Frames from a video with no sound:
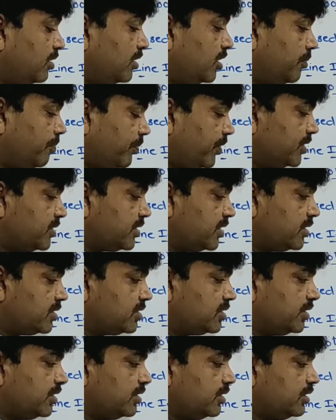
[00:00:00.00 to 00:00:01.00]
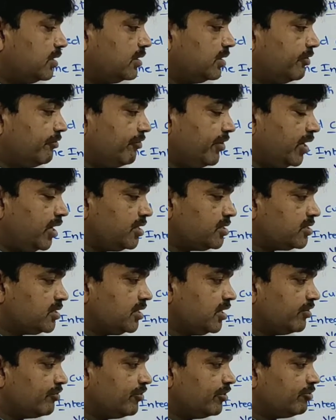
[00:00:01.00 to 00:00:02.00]
represents the
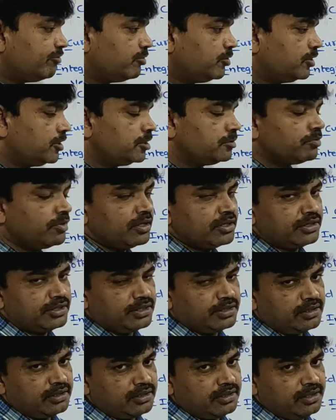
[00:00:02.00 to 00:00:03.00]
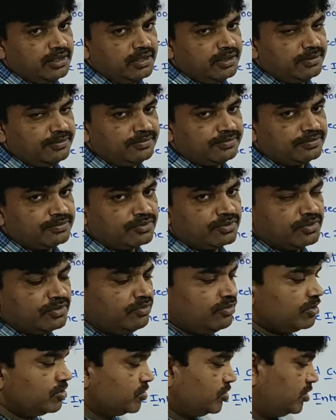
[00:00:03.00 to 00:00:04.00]
velocity of a fluid particle.
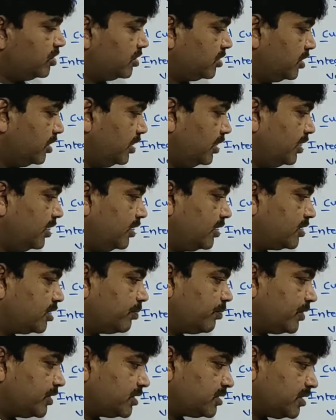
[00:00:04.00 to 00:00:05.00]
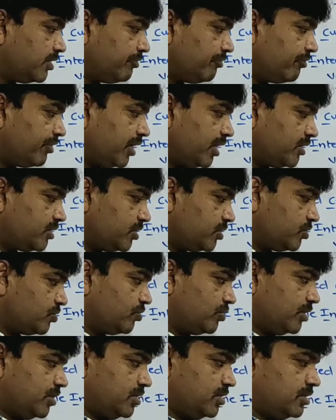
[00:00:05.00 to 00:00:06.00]
Okay students, it is represents a velocity
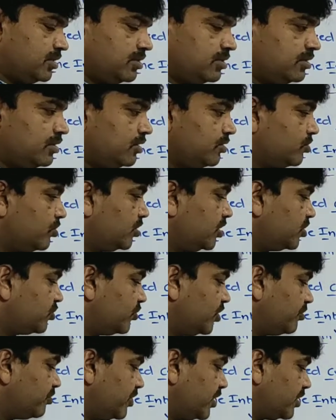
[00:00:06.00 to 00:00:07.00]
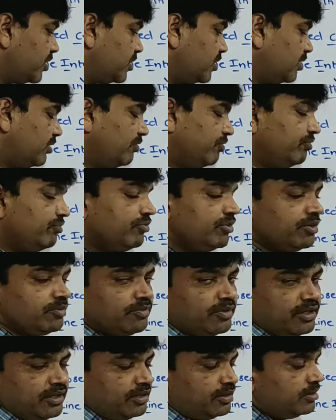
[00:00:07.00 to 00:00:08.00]
students, so that's why I'm taking here v
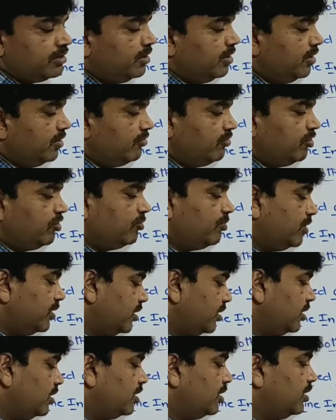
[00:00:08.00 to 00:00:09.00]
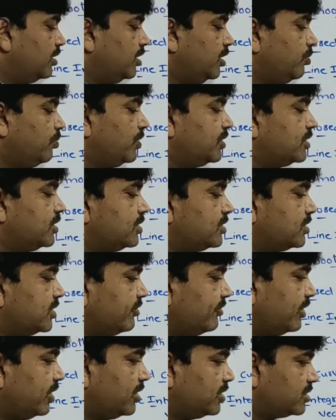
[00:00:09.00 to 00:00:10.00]
bar. V bar represents
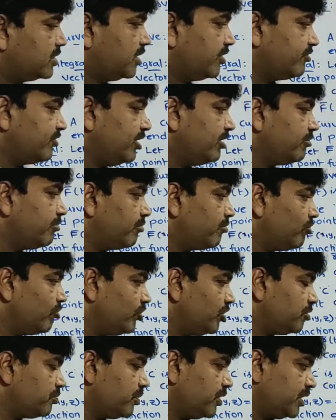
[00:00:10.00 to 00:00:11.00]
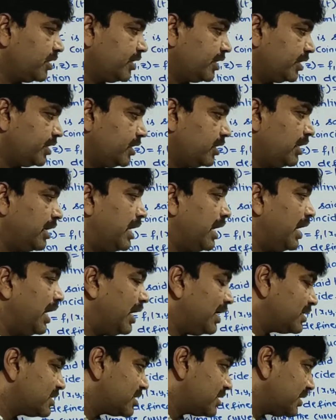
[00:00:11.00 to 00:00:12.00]
the velocity of the fluid particle and